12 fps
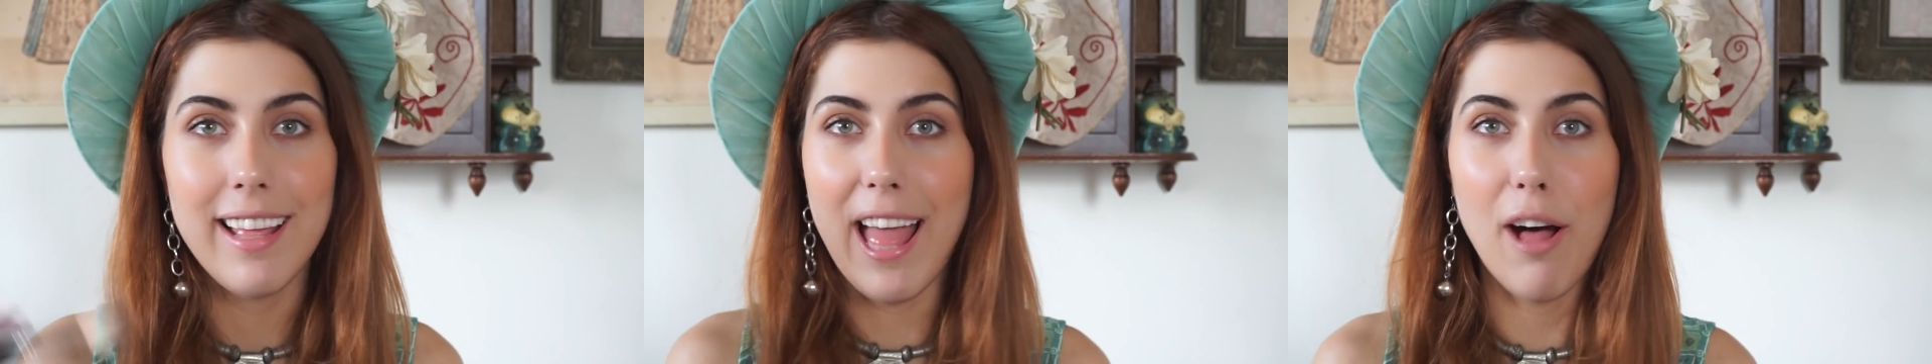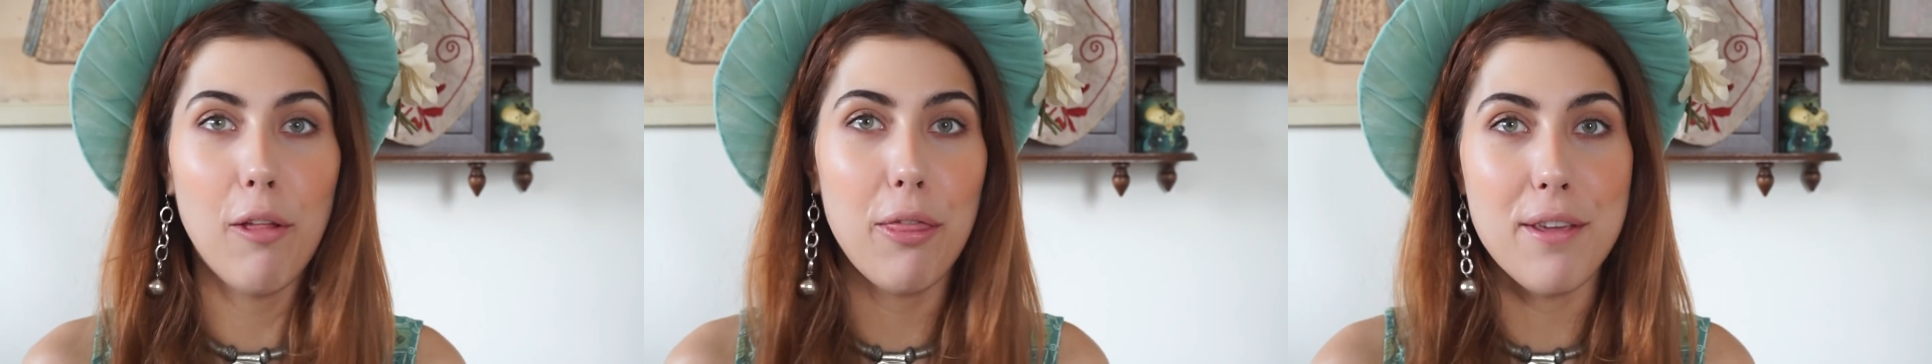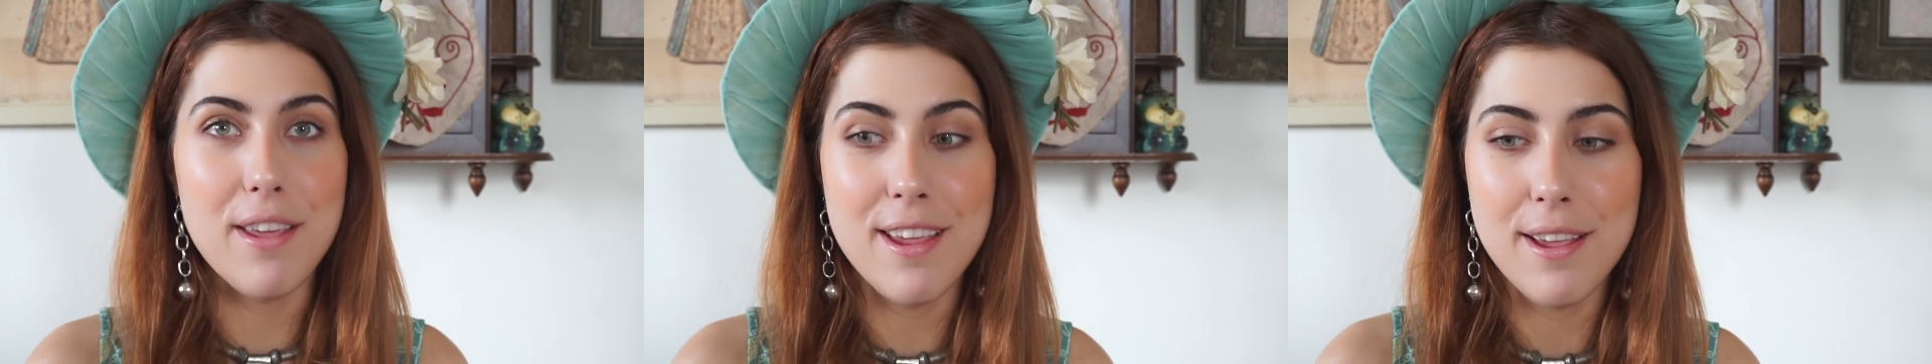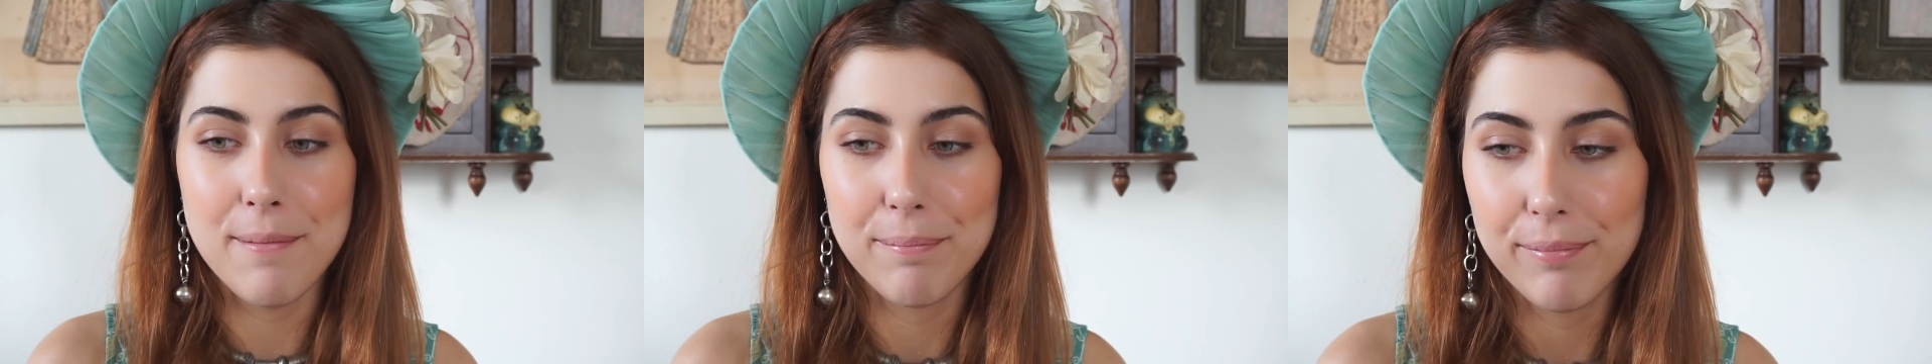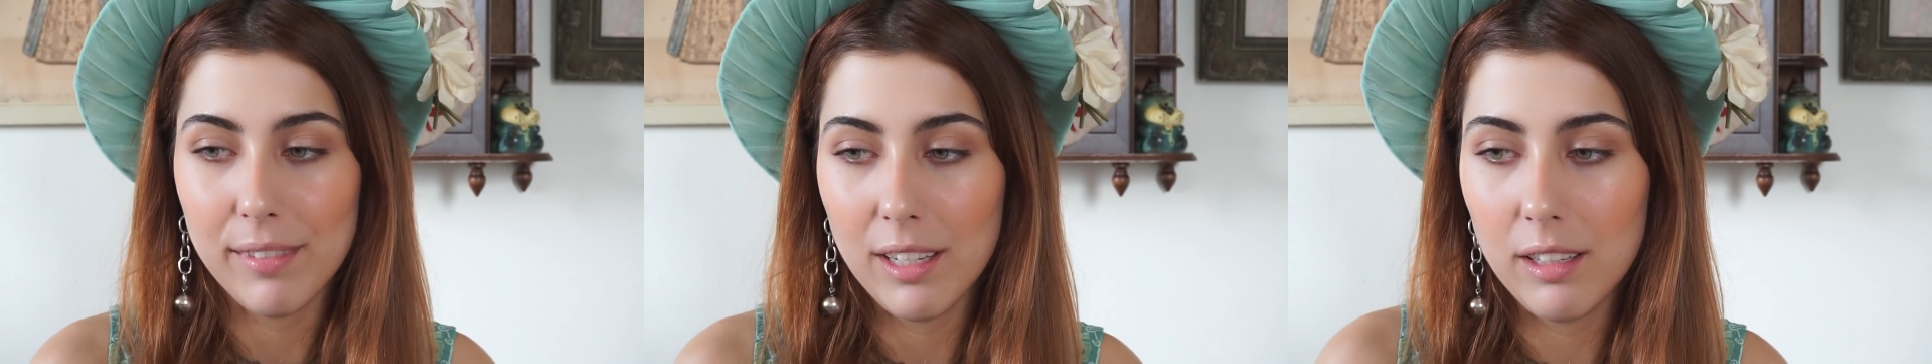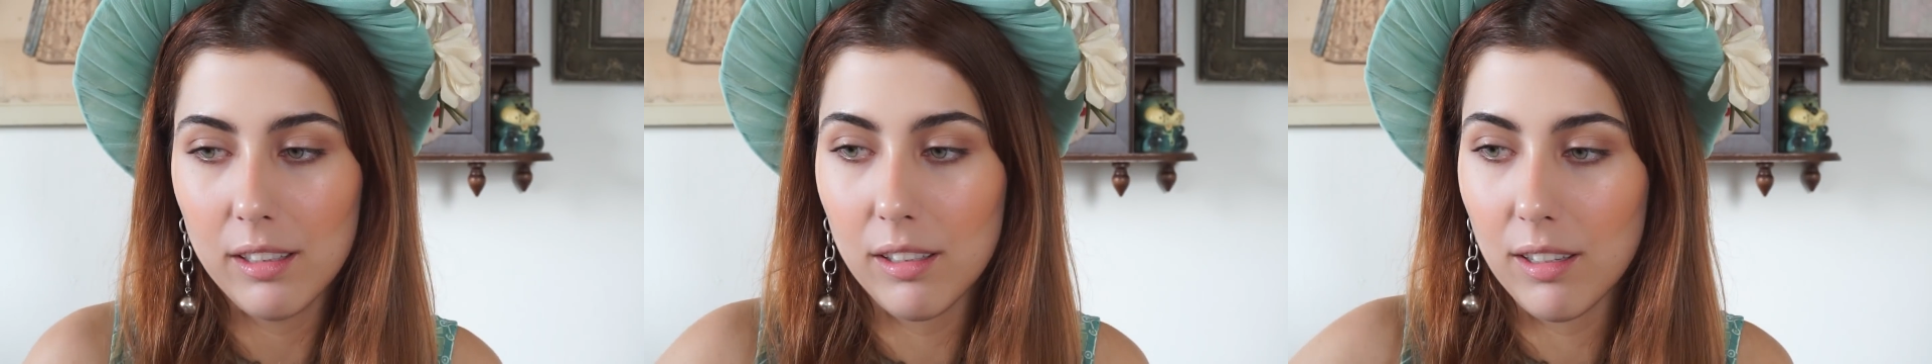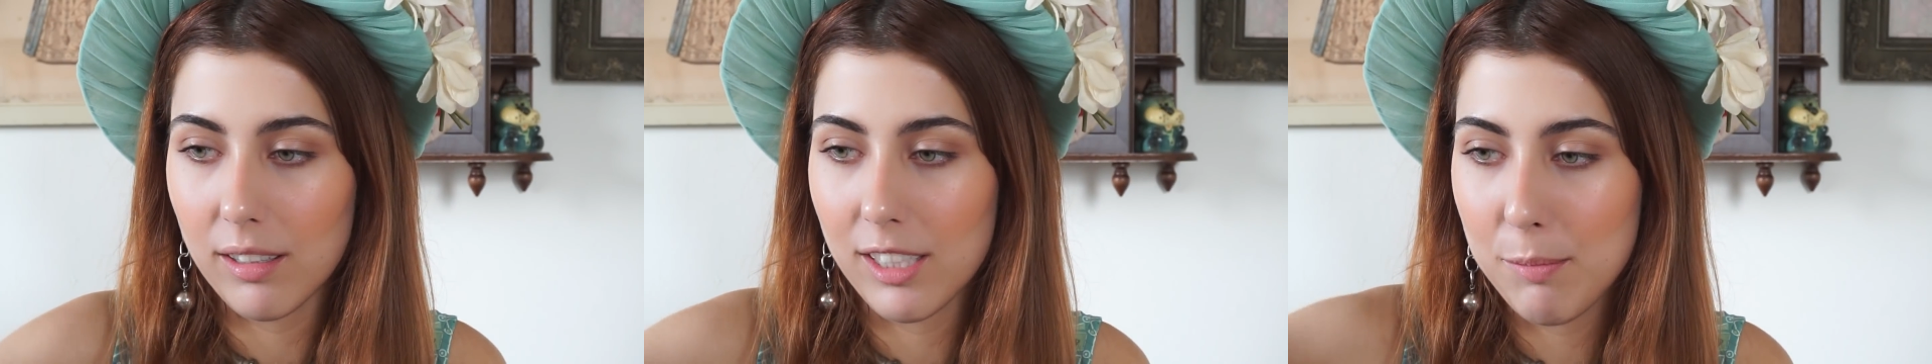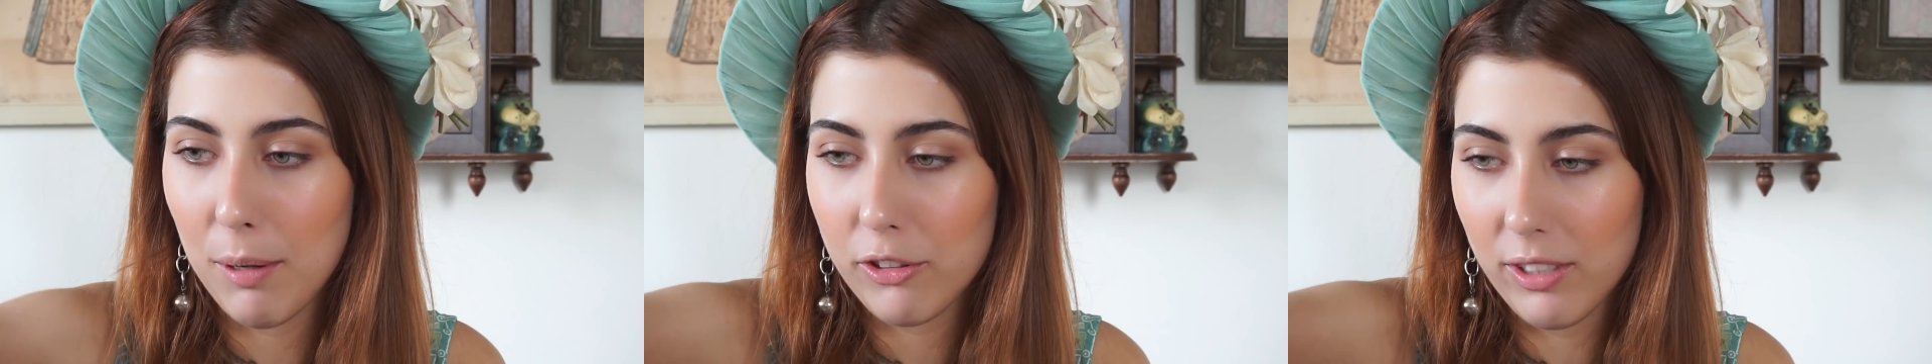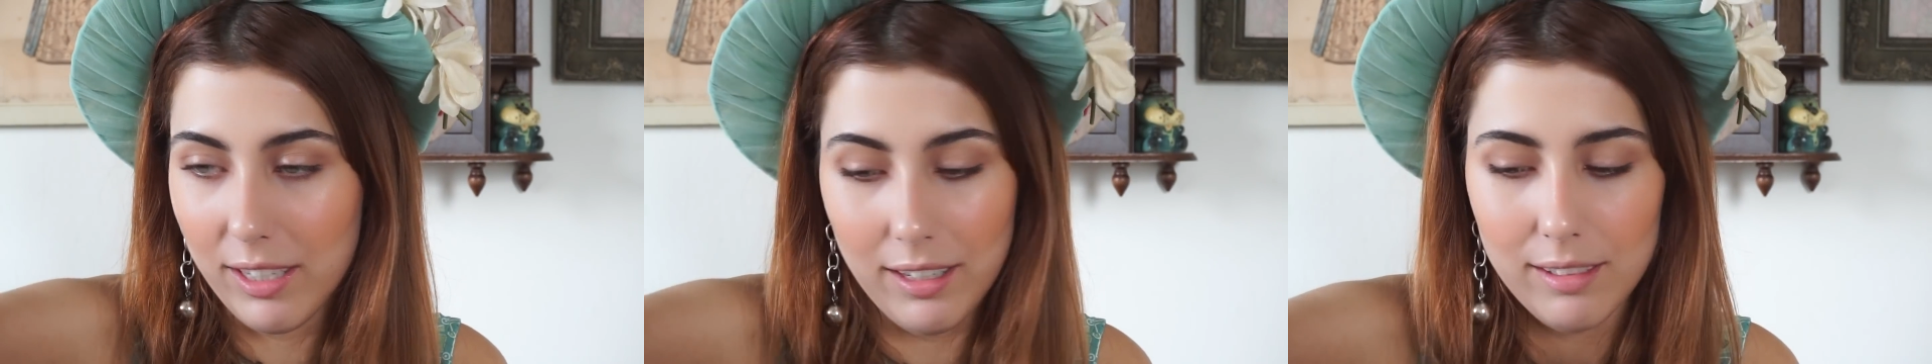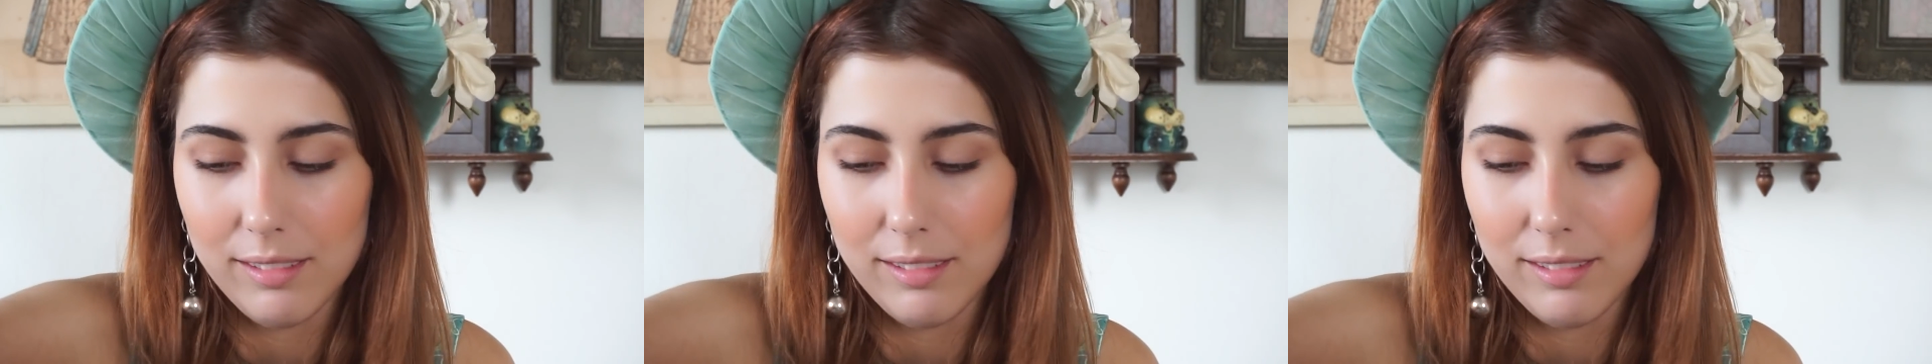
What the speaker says: healthy look, especially,